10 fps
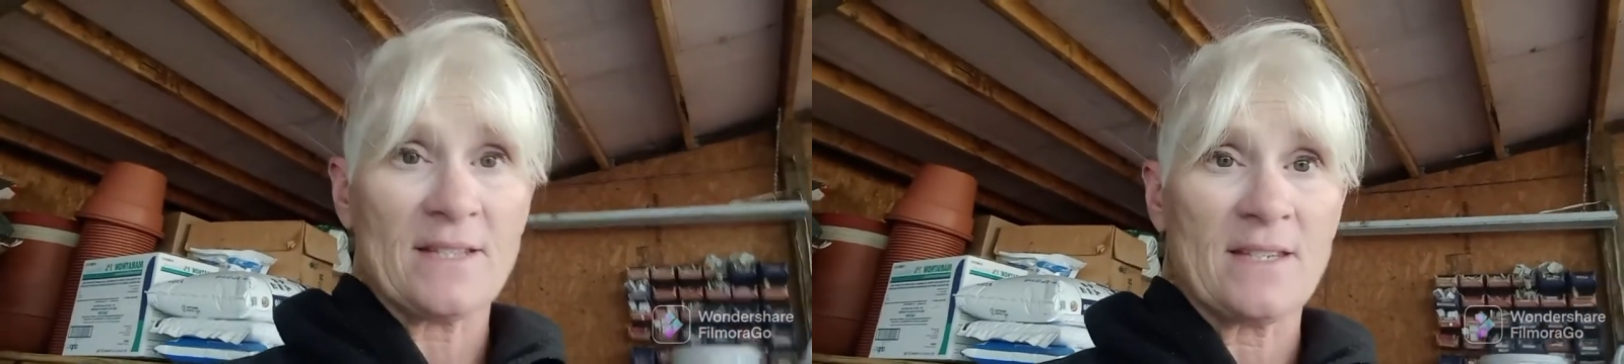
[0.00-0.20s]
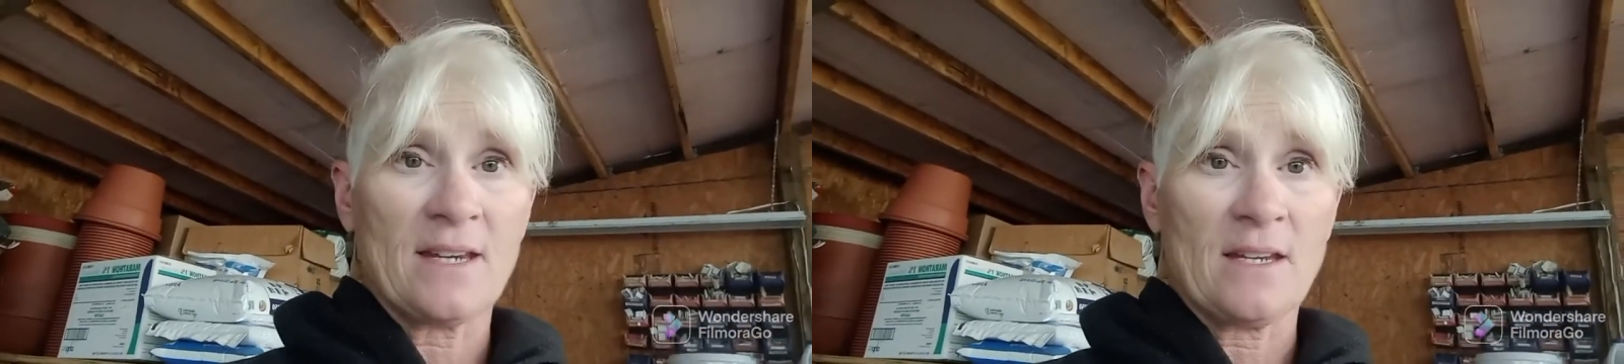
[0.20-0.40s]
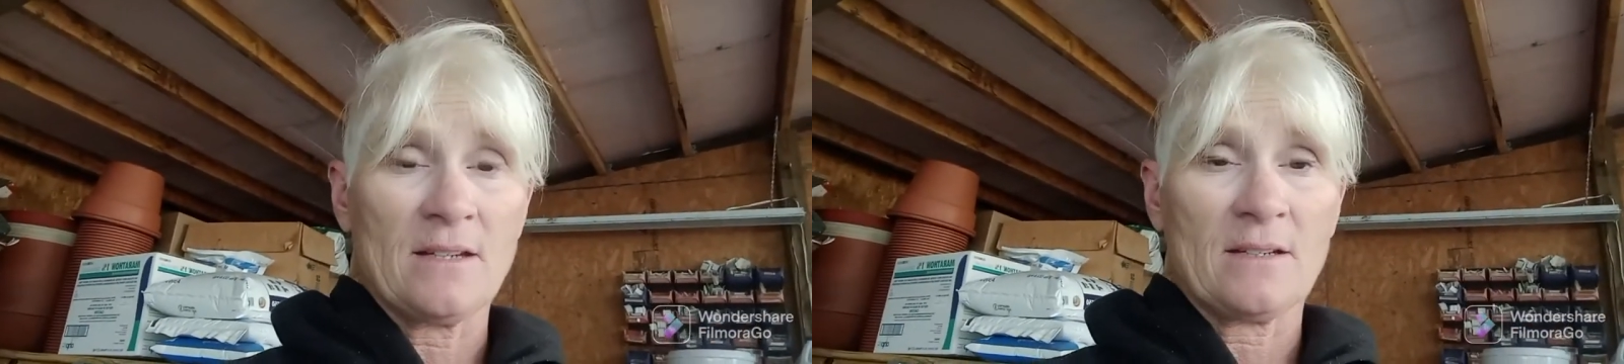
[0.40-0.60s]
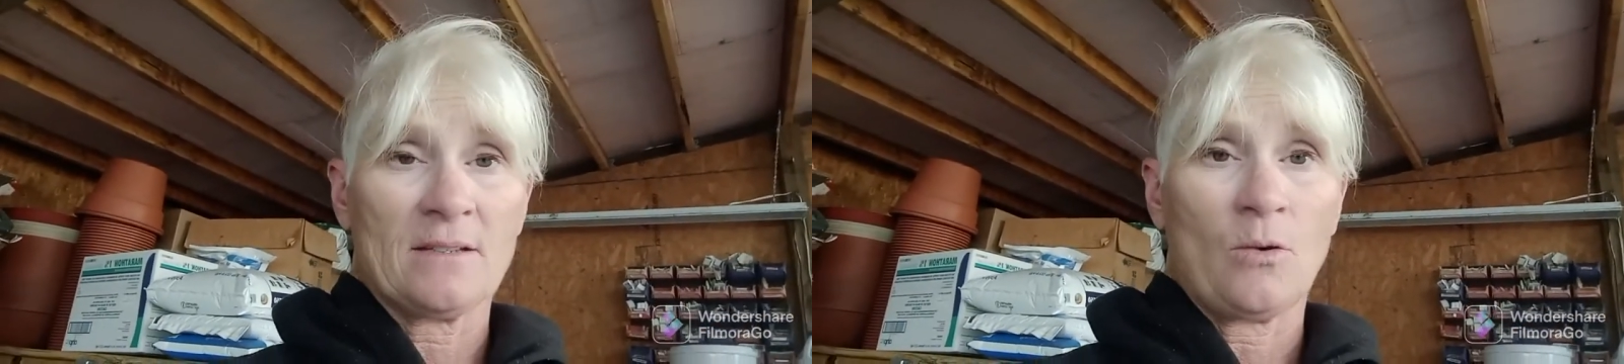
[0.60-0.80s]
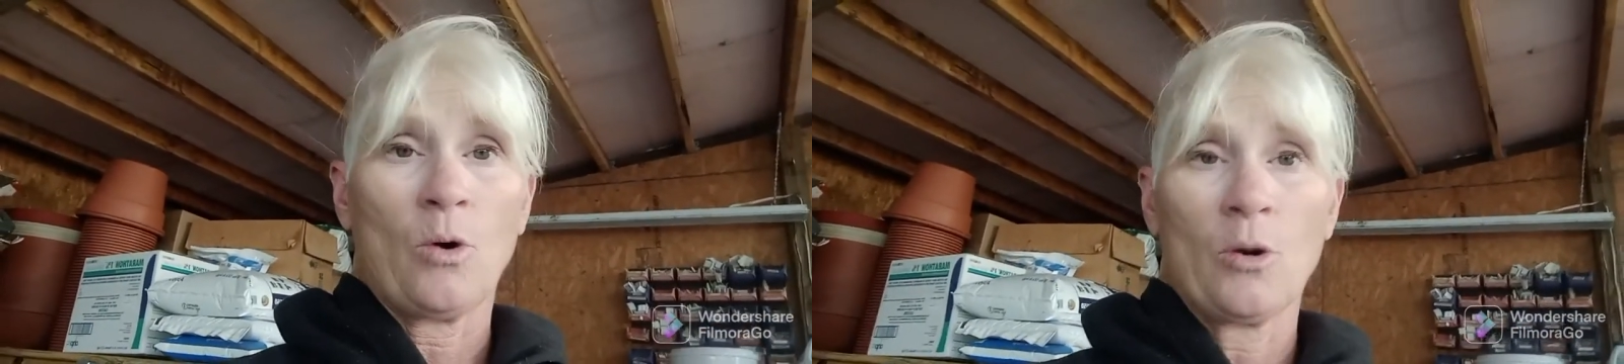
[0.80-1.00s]
seed
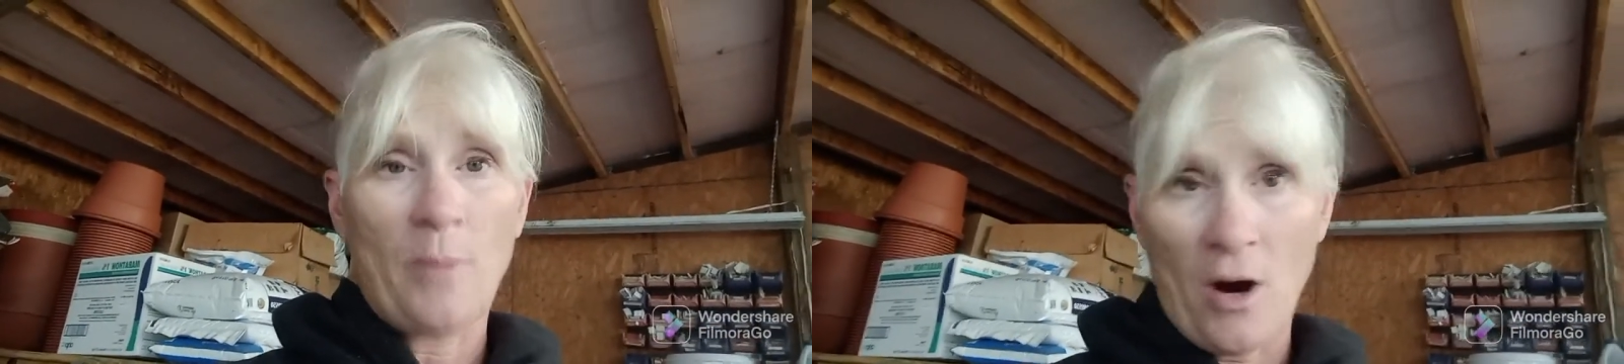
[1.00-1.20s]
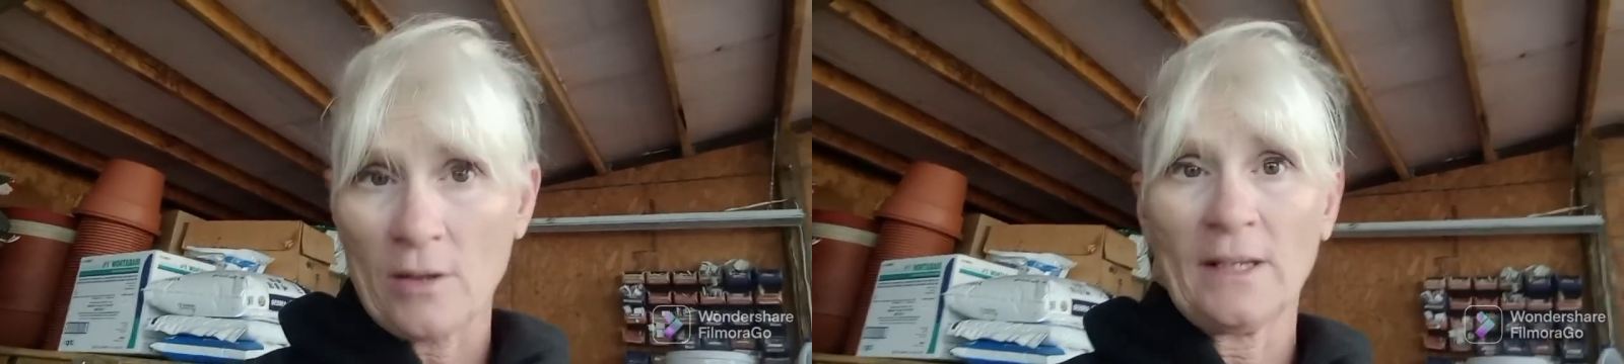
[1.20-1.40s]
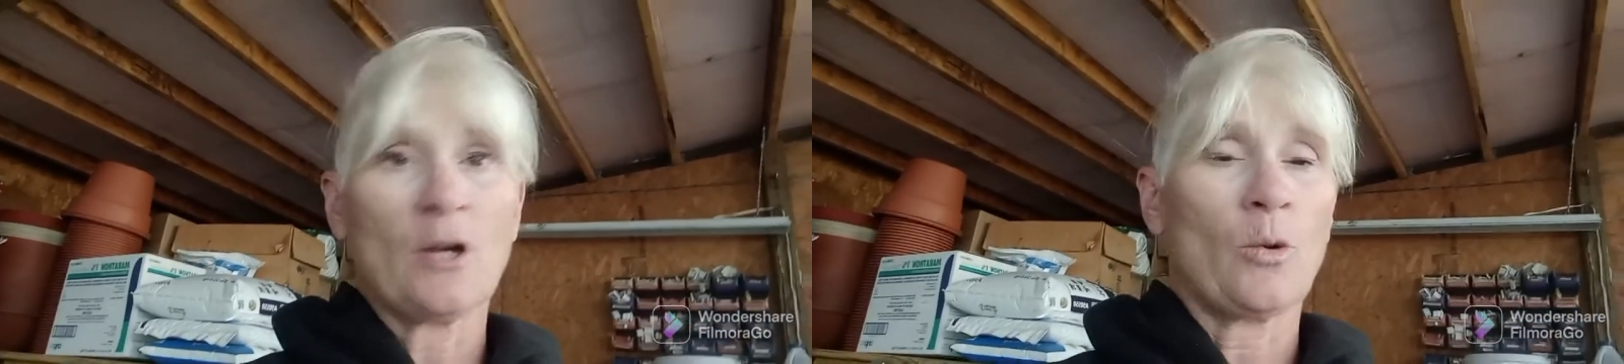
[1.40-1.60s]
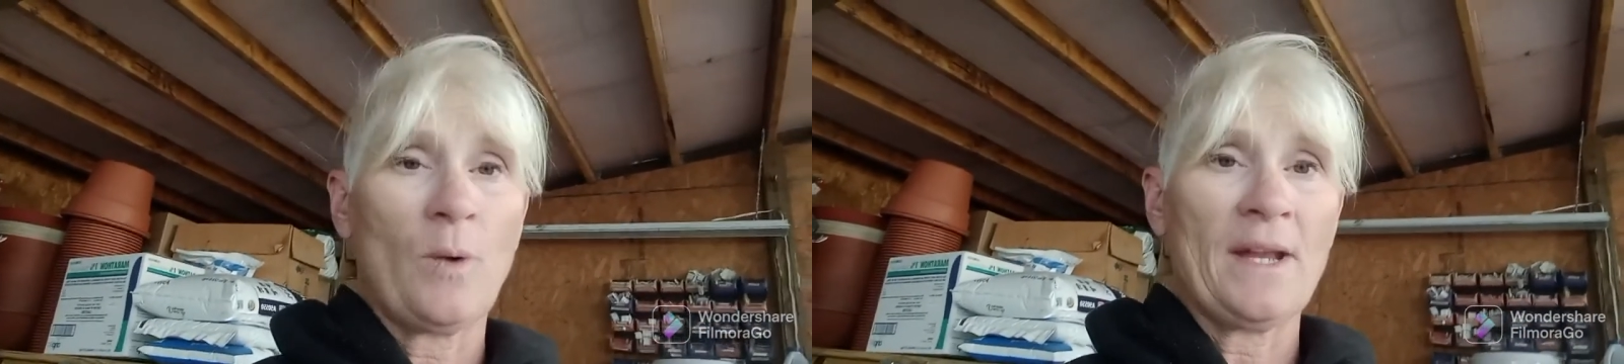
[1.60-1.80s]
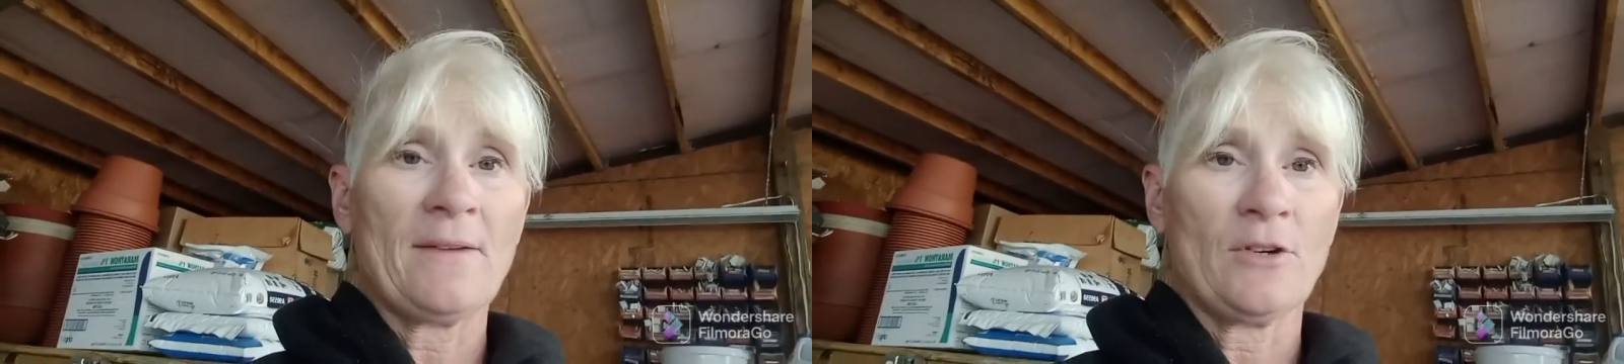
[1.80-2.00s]
or barley or
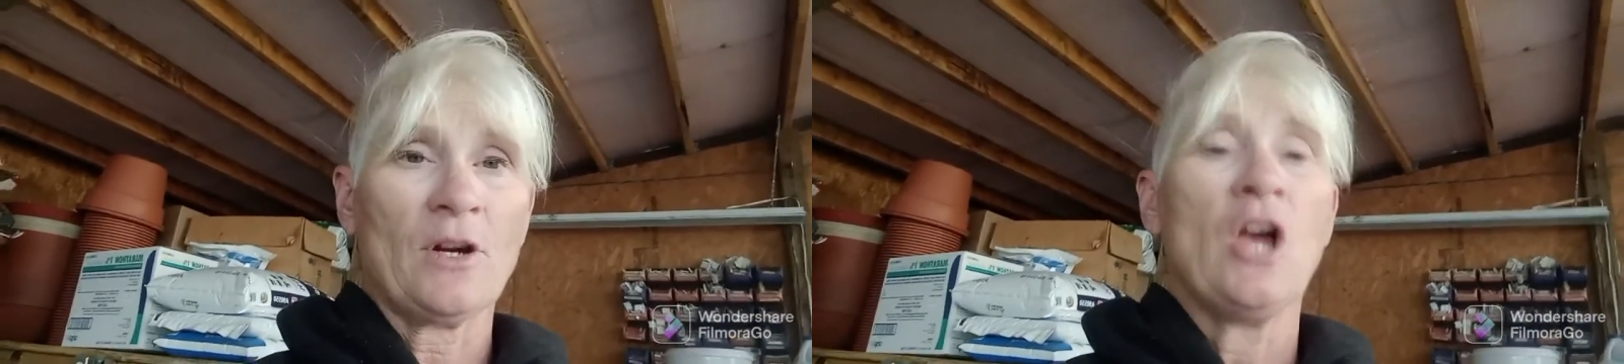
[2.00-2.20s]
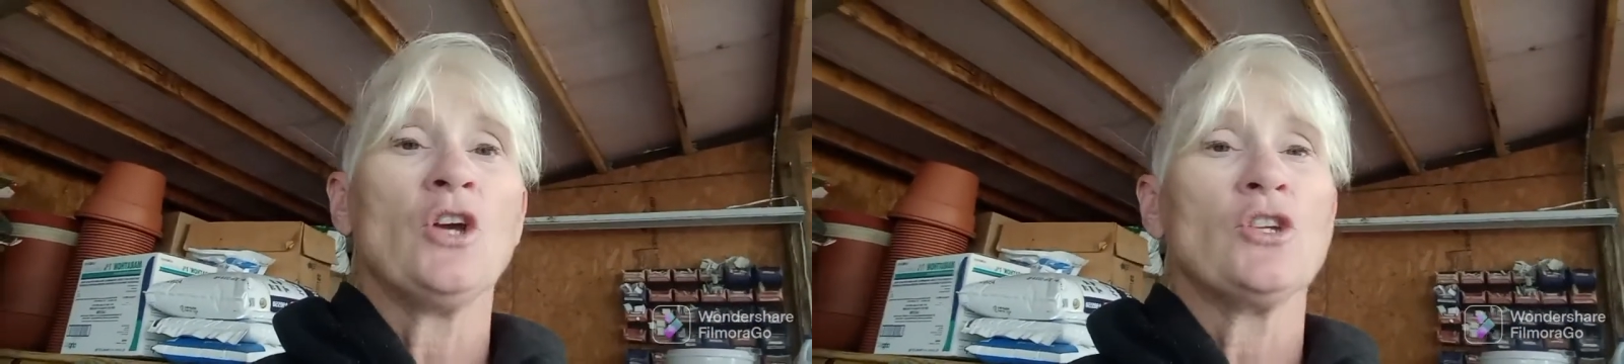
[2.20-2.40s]
whatever,